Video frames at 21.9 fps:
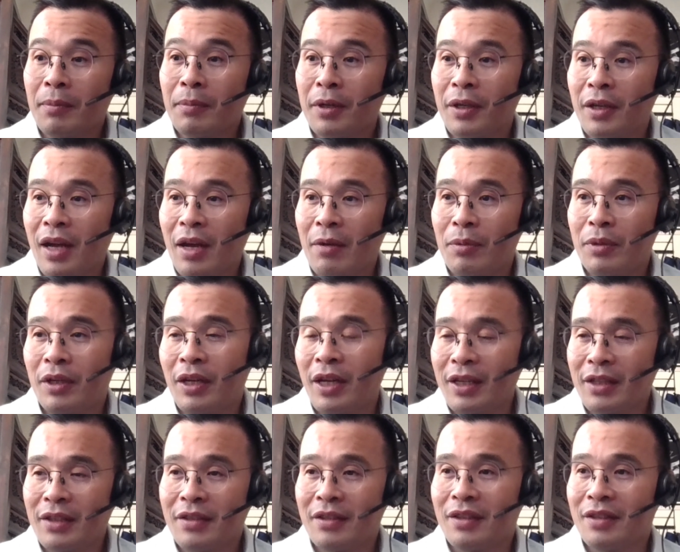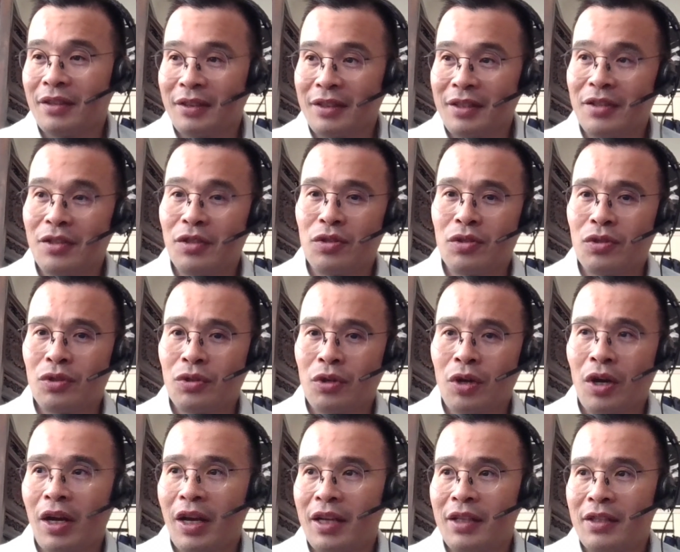but I would like to at least
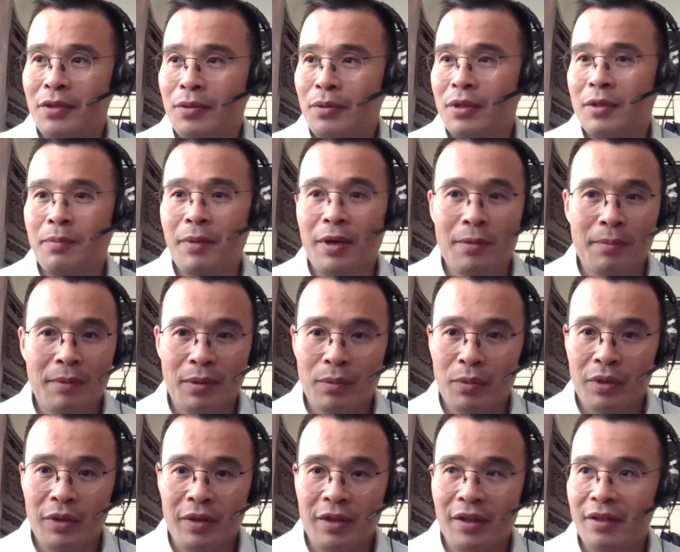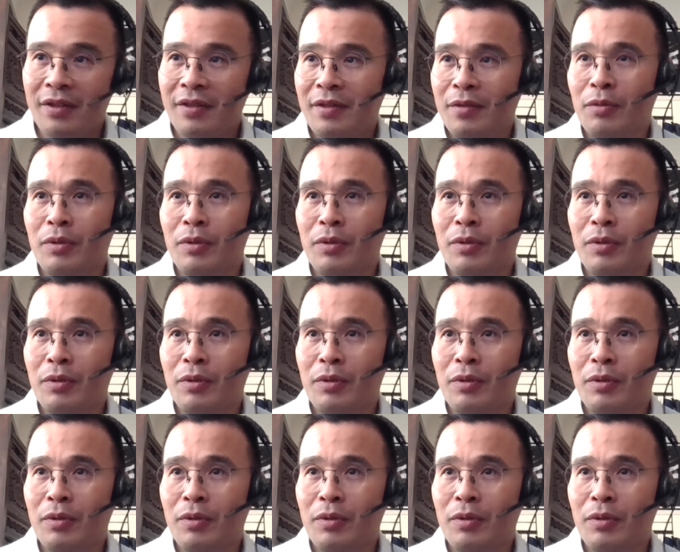try to experiment with this.